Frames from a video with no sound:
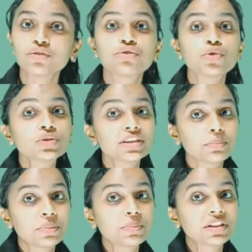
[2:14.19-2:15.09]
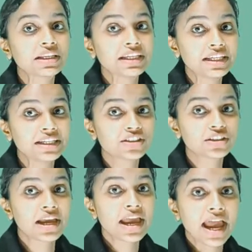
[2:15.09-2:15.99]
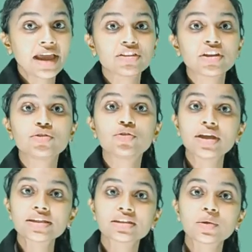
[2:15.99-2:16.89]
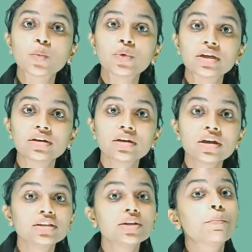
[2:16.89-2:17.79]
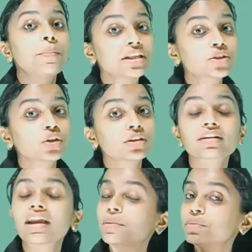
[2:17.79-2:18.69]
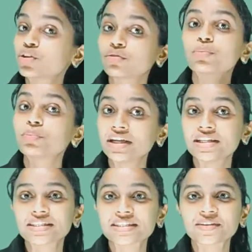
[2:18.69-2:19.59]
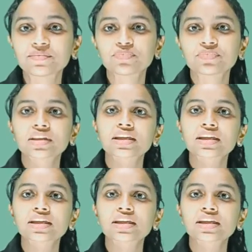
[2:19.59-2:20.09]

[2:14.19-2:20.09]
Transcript: the food that people eat and the dress they wear depends on the climate of the place.